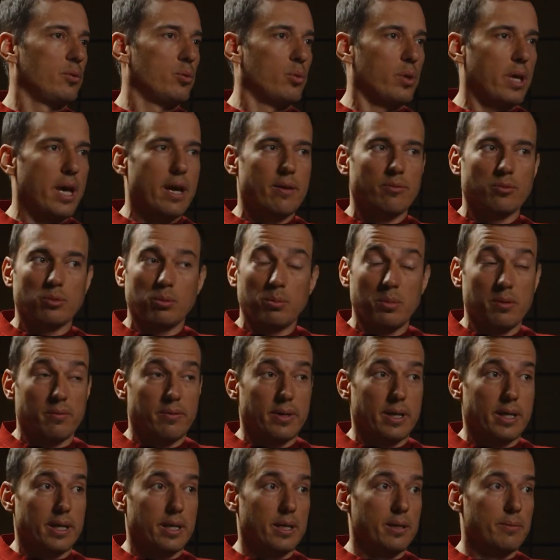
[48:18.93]
You have to be
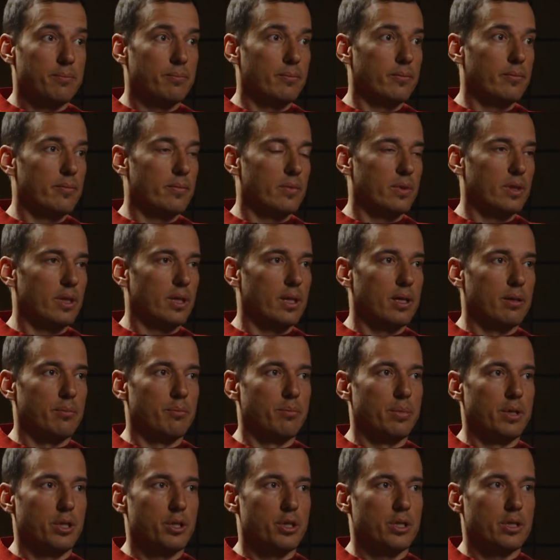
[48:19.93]
very
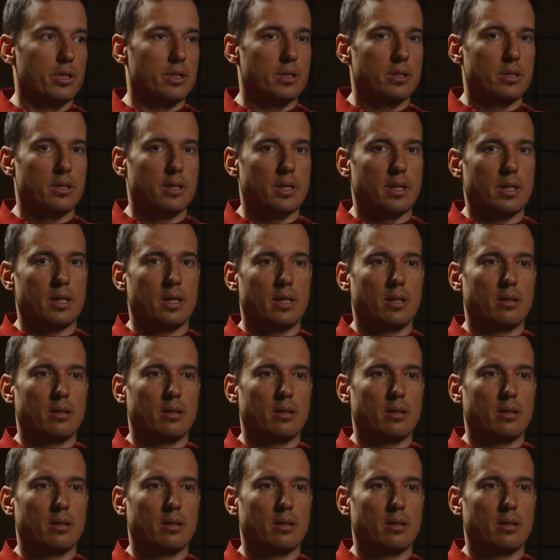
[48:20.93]
ambitious.